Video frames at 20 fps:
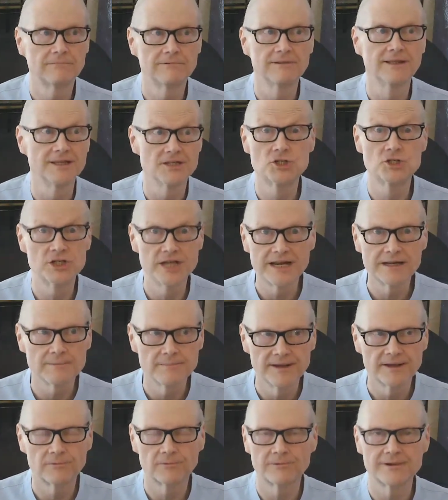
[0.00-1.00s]

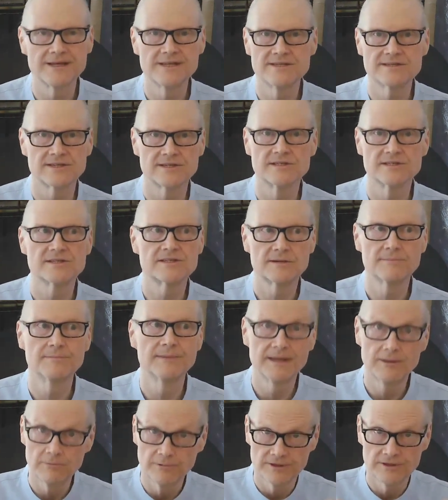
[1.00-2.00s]
legitimate reasons to
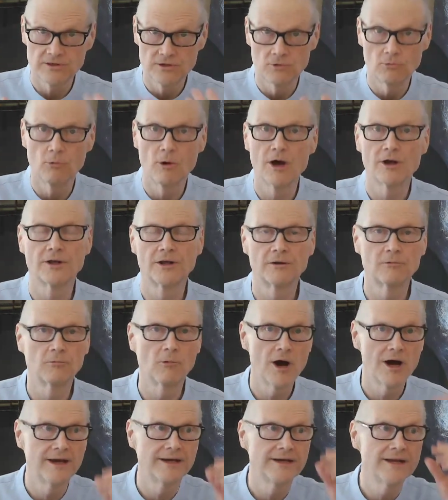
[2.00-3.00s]
meet with you
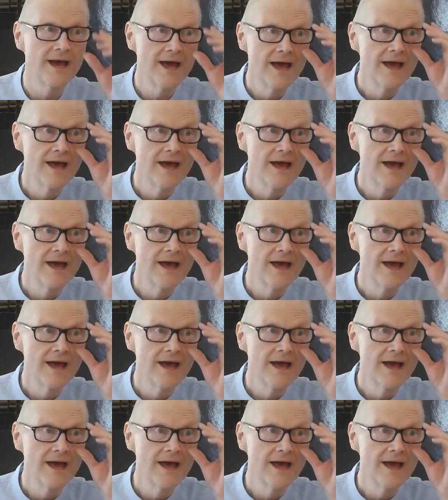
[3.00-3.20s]
one-on-one,